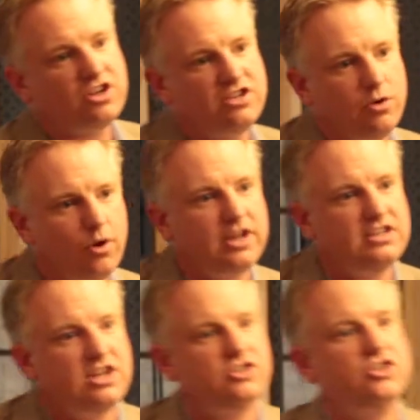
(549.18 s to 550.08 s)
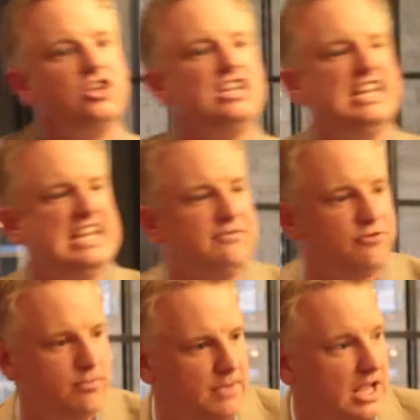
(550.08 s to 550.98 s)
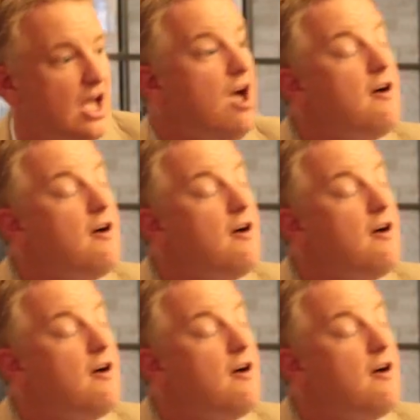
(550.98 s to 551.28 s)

does the organization need from me?